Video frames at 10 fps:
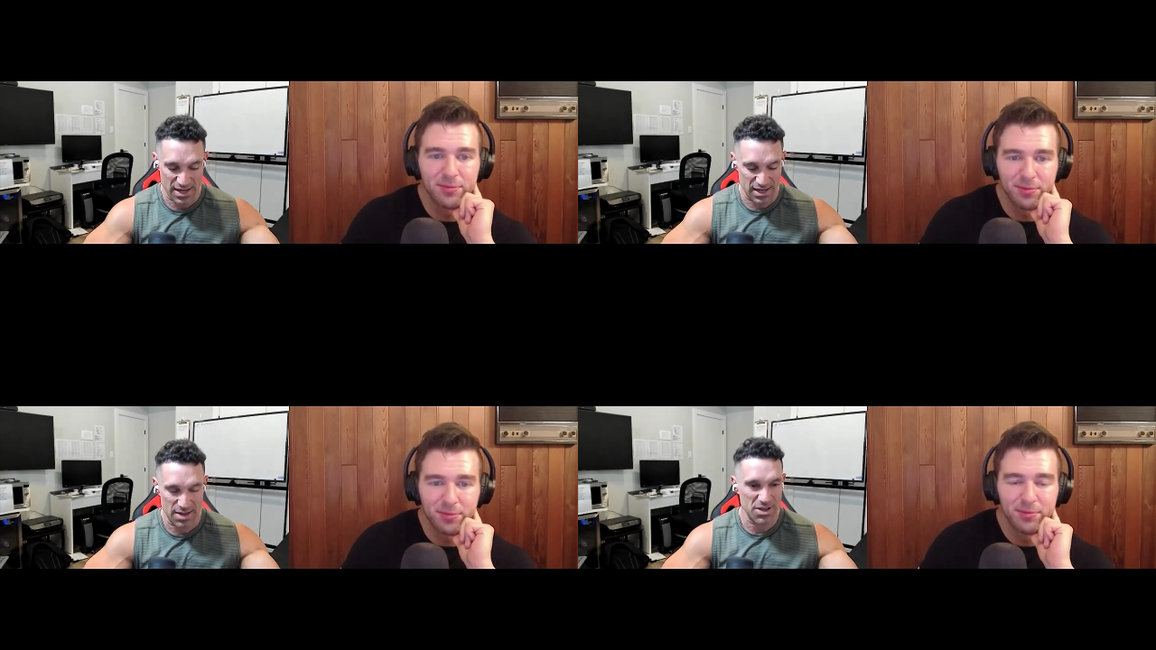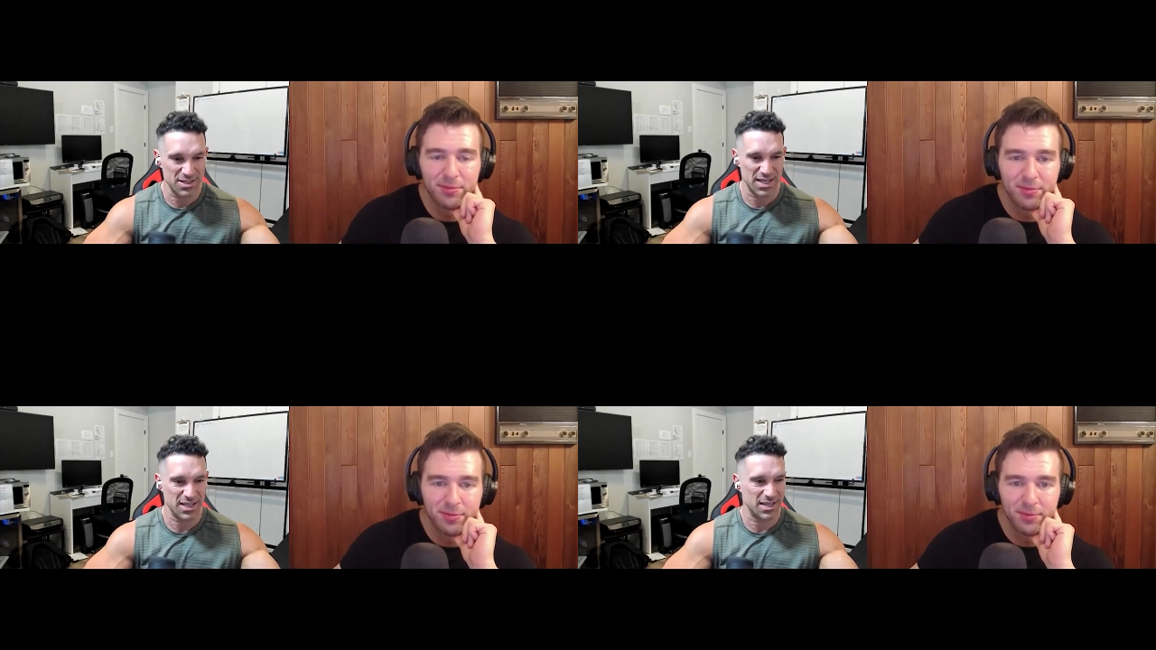Speaker 1: And I'm not
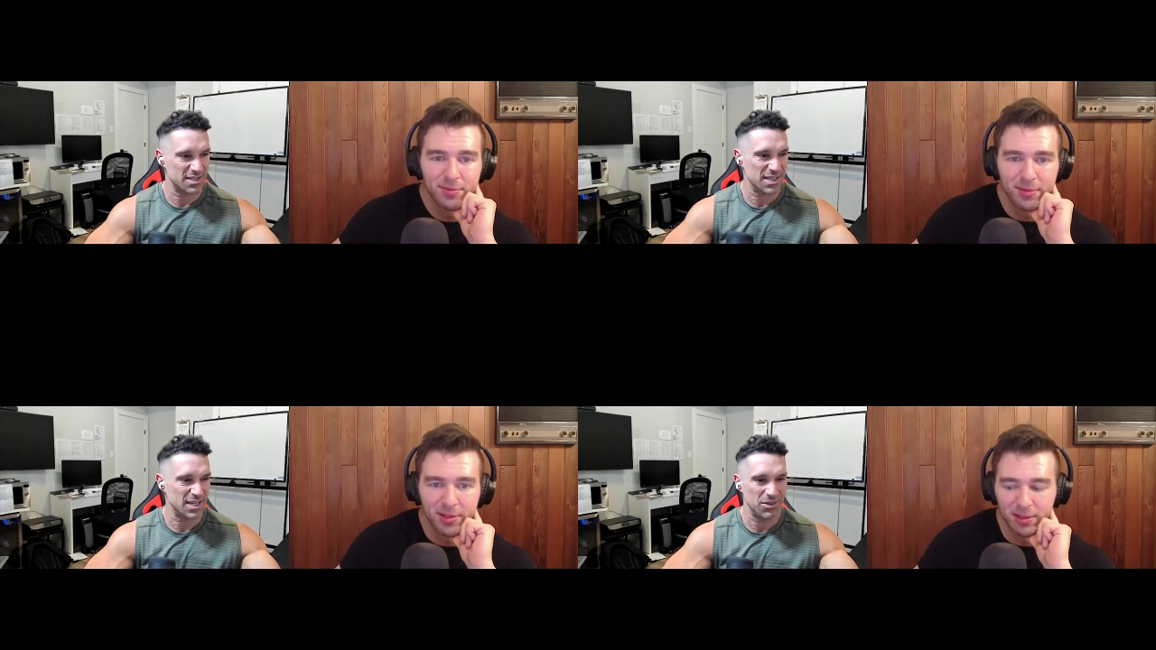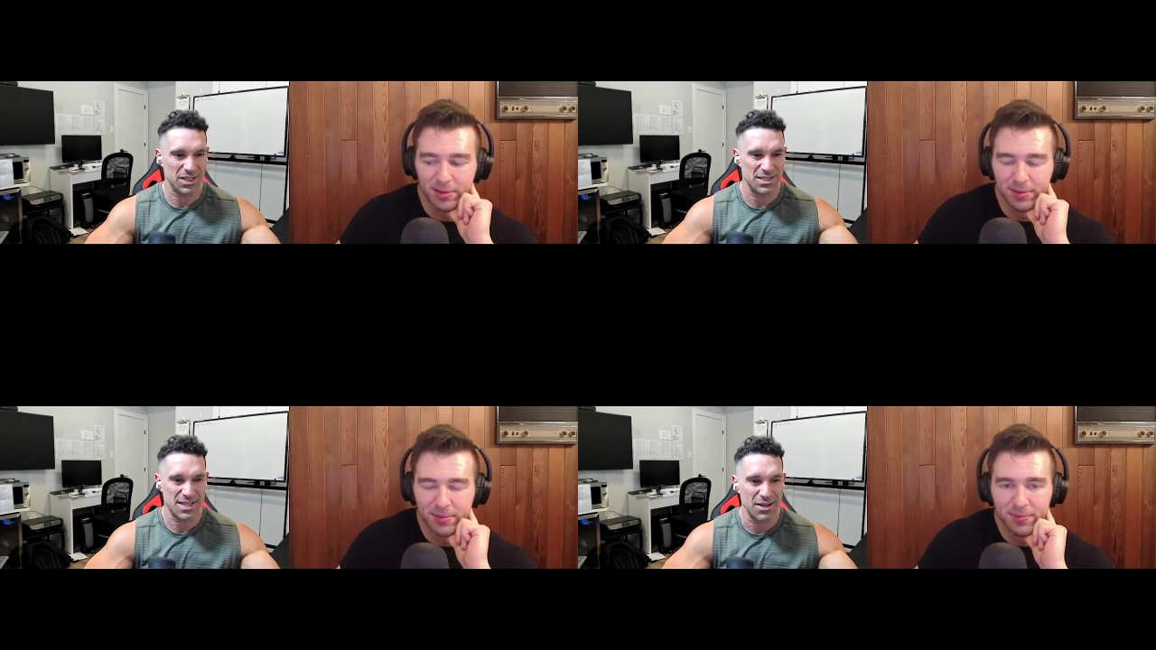telling you to sit here and
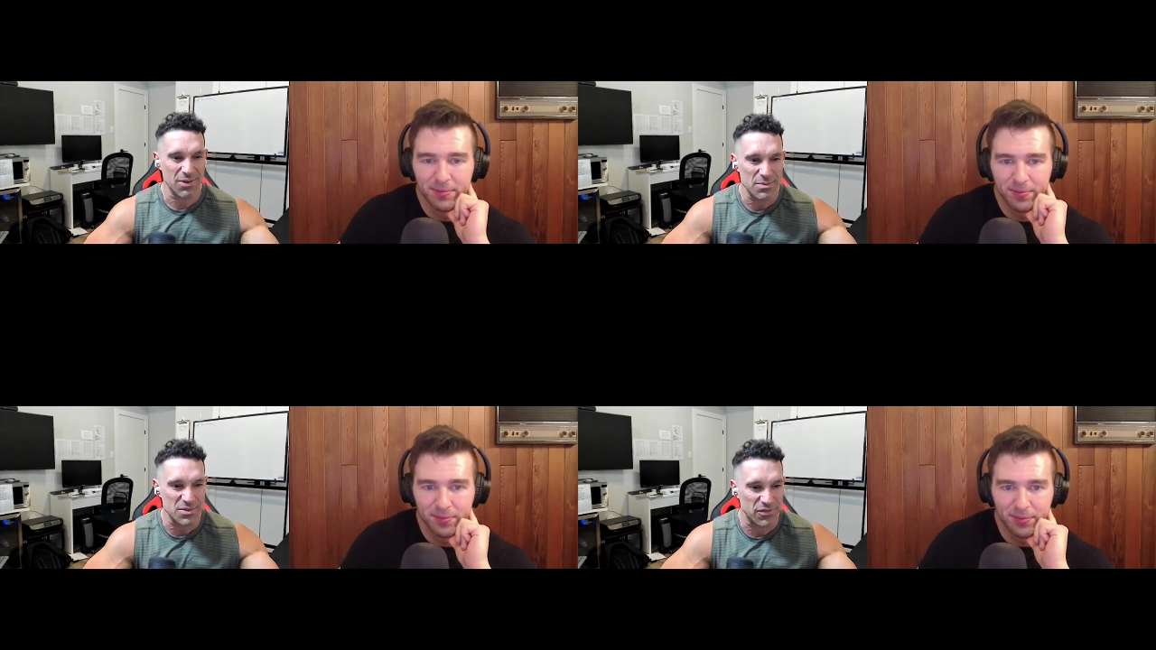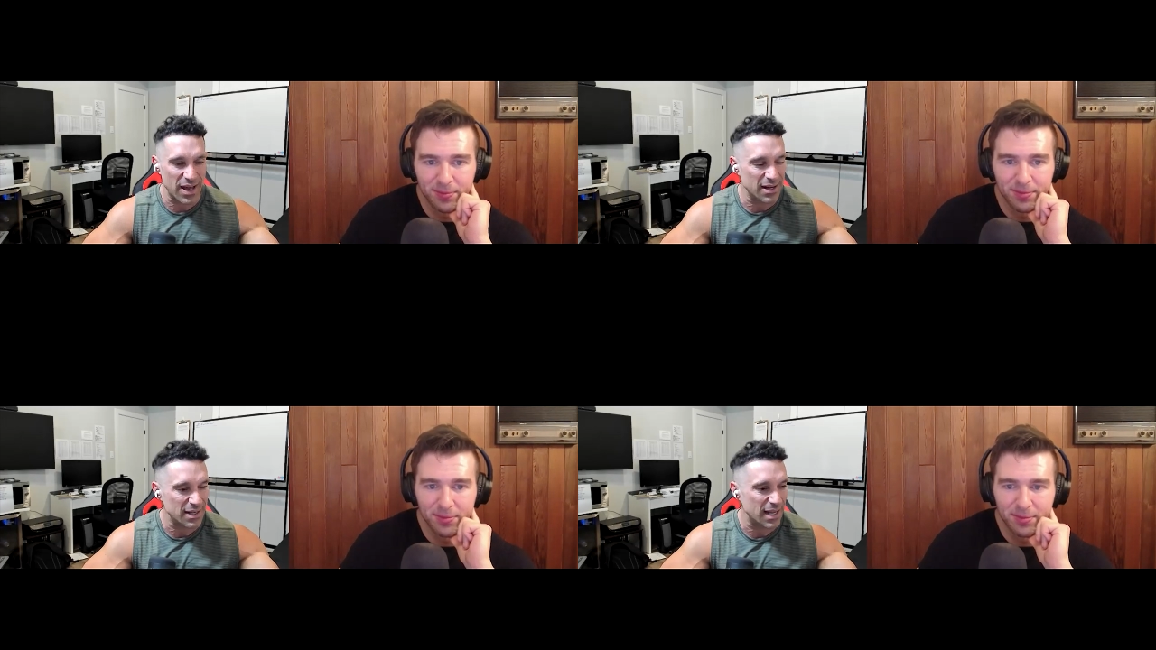eat 10 grams of
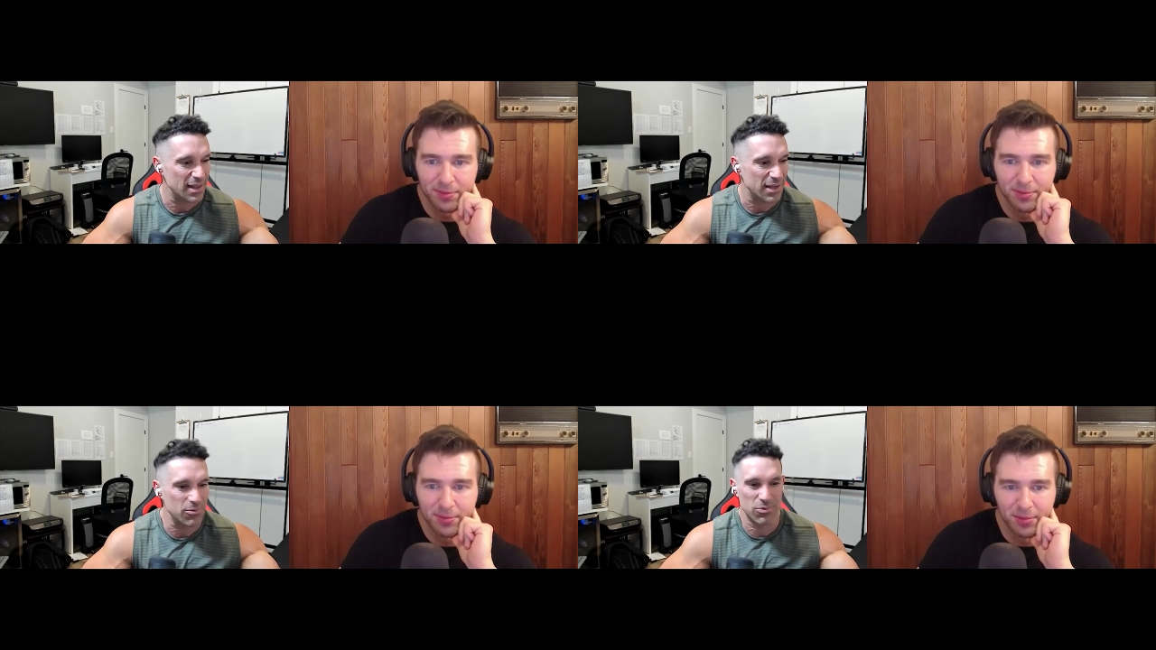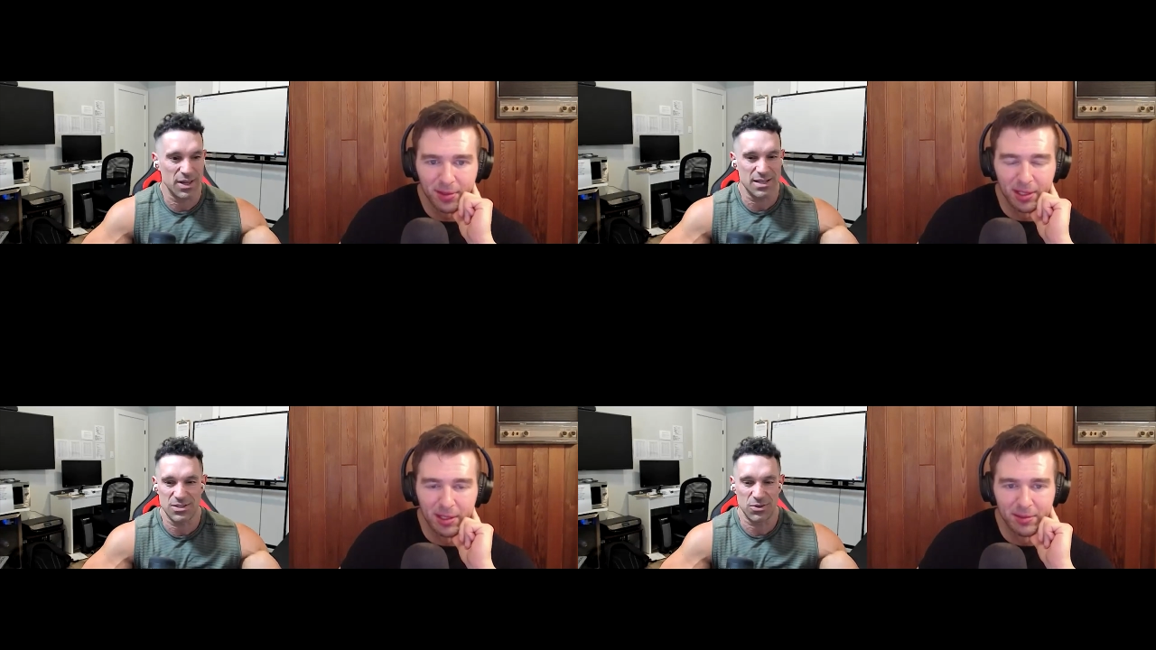fat a day. Like well,
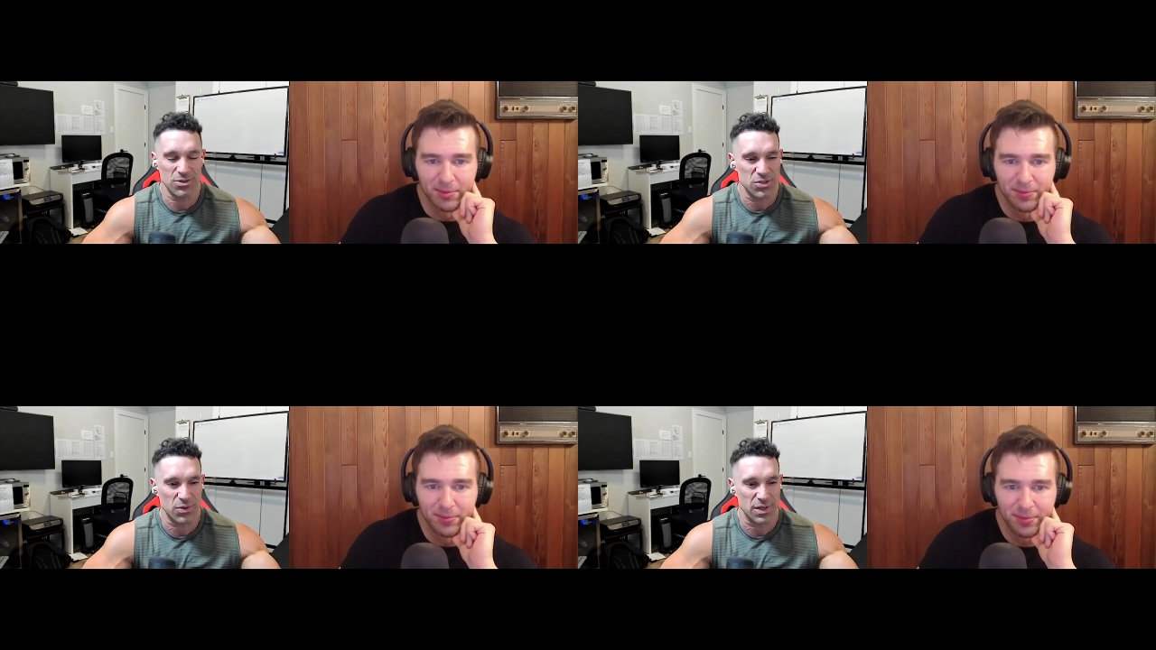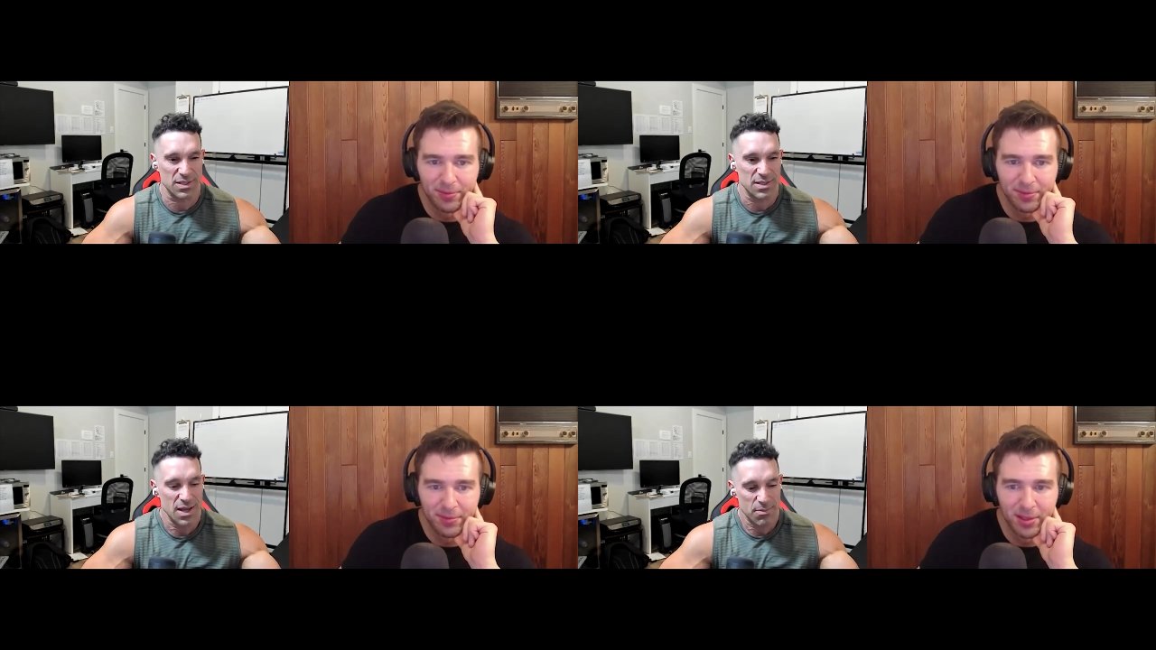that's your
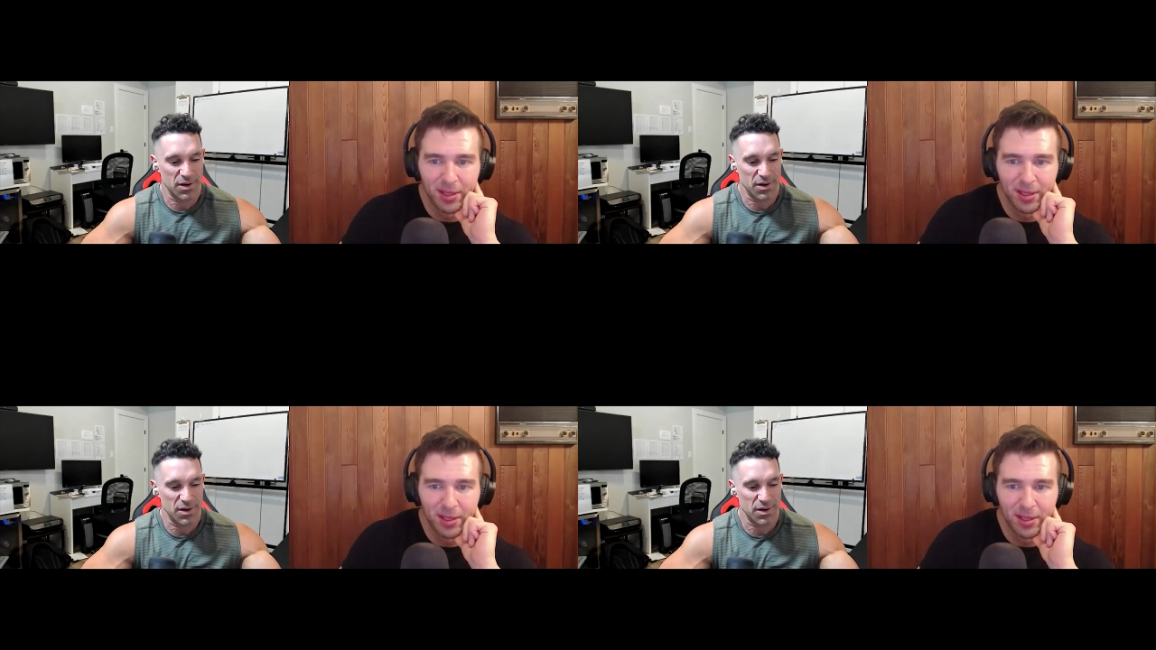choice.